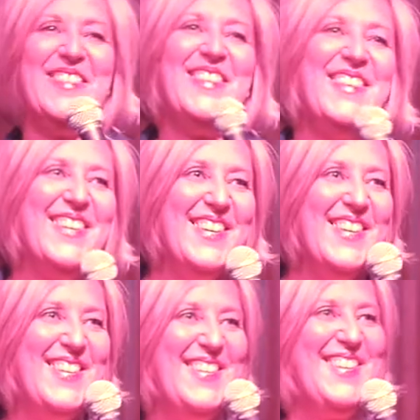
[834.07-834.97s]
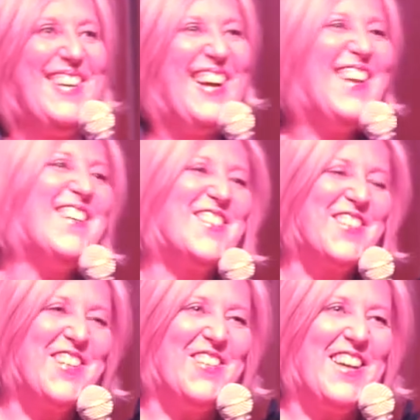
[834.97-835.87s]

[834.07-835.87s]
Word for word: I know, it's really cute.